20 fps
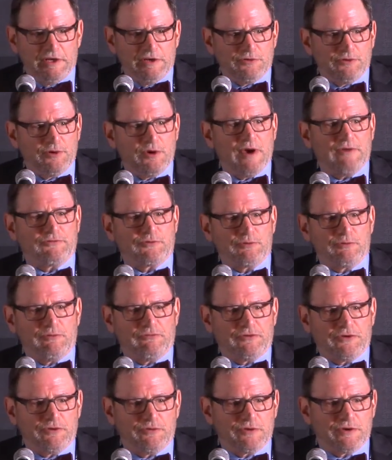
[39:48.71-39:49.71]
You have to
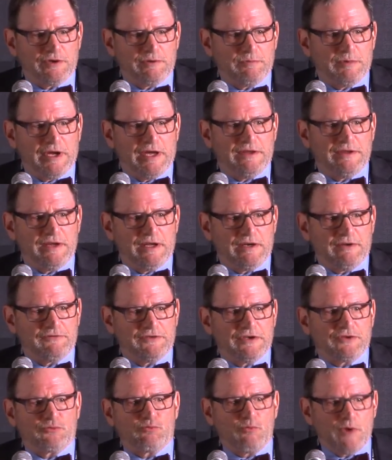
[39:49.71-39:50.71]
review them, and then if
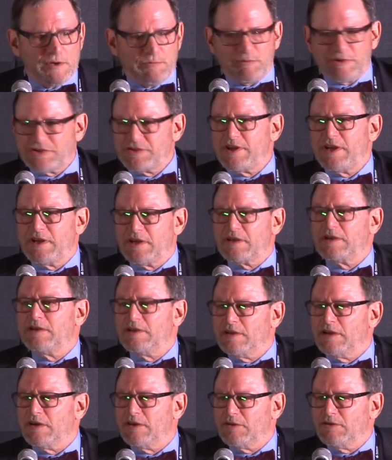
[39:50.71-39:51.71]
there's one mistake
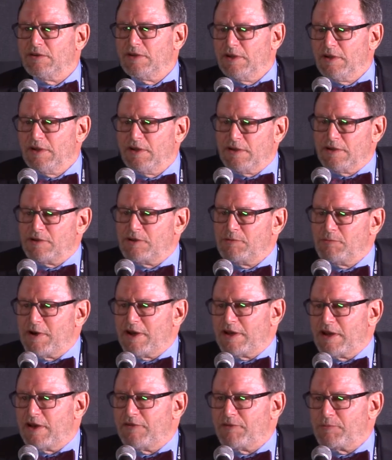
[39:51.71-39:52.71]
in there, you
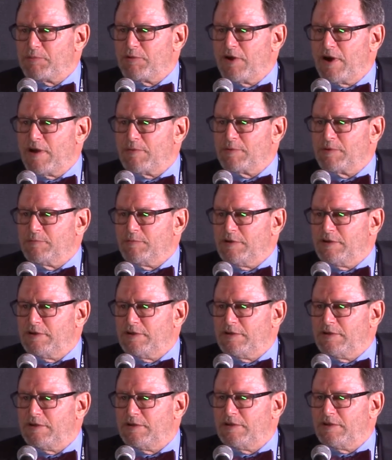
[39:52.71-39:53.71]
might have a problem.
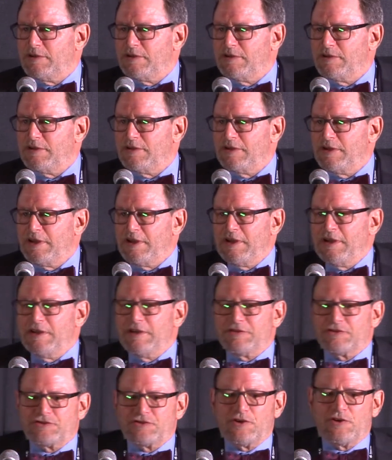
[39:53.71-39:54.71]

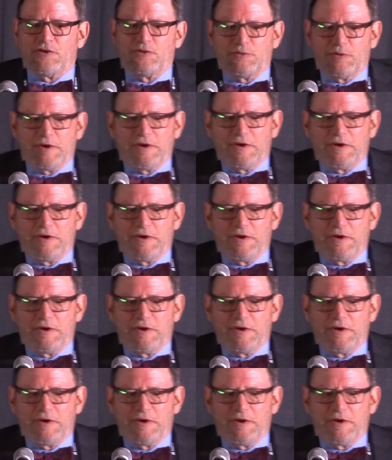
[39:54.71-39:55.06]
So,